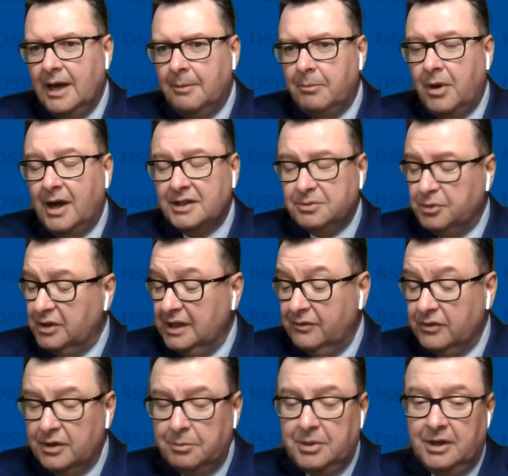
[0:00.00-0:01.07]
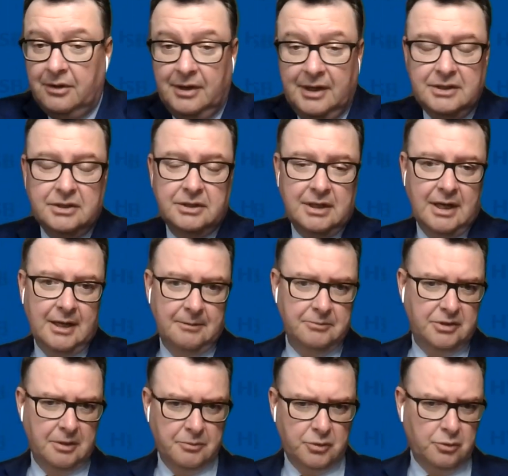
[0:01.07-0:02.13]
Um, possibly even the periods.
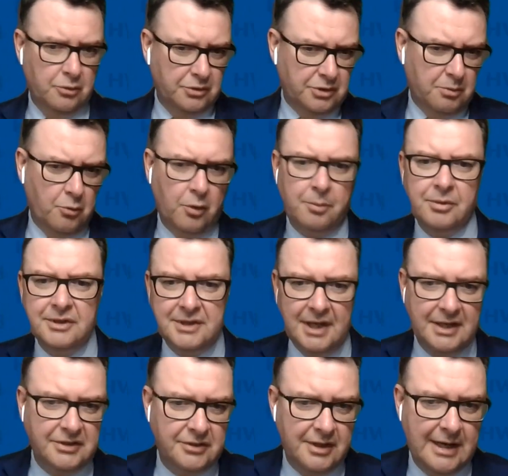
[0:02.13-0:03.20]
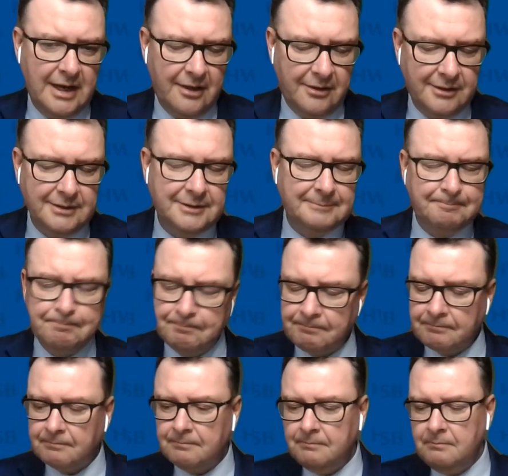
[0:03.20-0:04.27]
Um, some schools are more precise than others
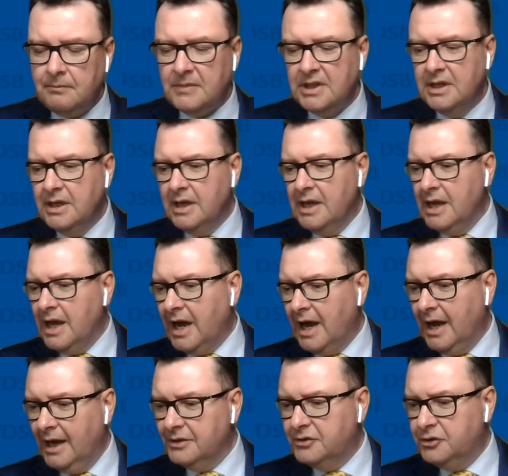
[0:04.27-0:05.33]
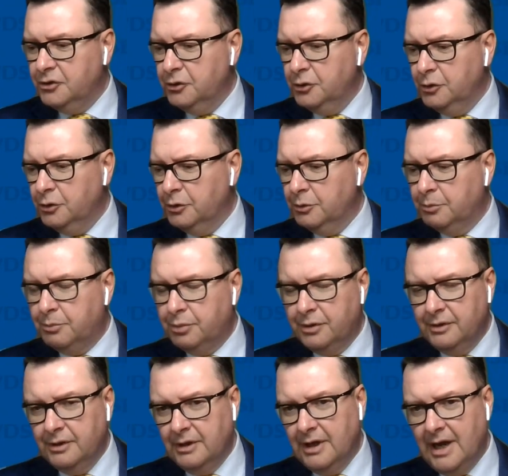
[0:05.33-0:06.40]
uh, to
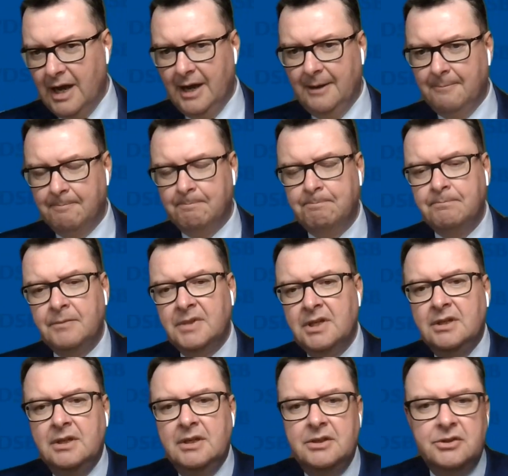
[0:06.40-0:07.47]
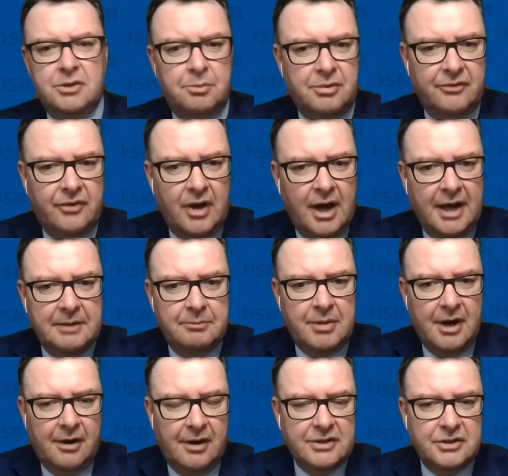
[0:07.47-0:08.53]
per um, to
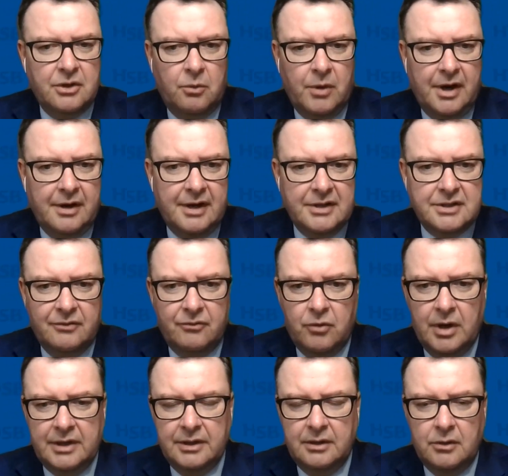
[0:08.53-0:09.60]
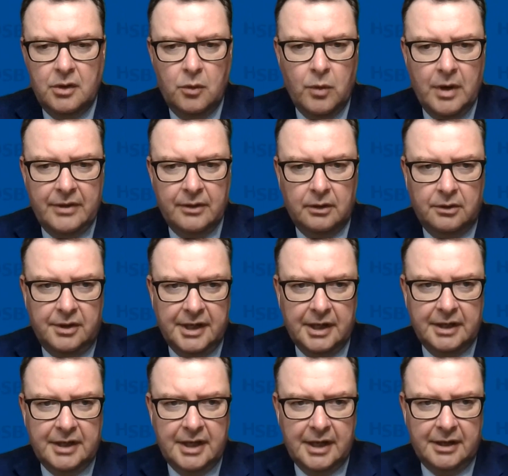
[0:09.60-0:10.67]
provide parents an awareness of when when the
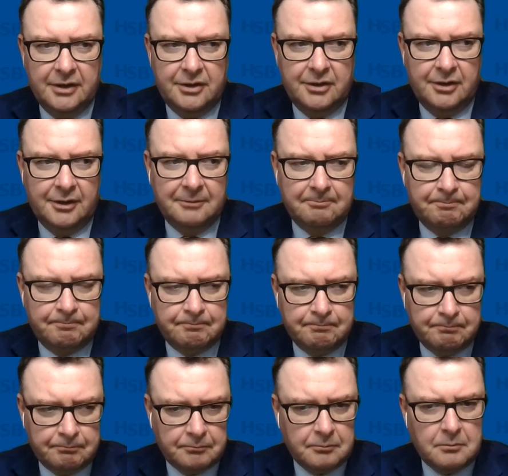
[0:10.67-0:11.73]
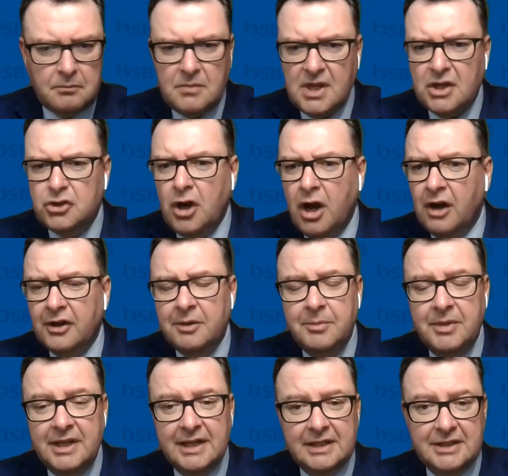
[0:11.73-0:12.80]
learning can occur. Child
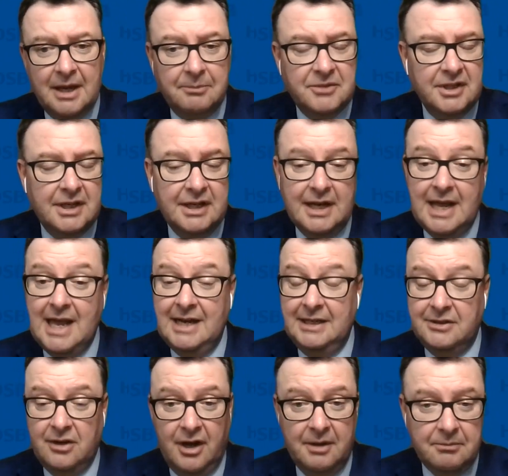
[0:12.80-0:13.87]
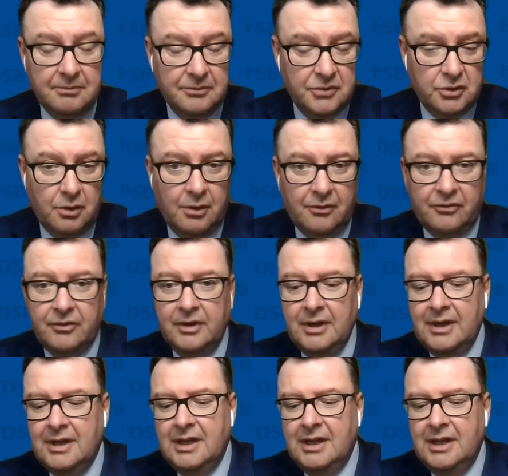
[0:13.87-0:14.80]
can be exempted at any time. So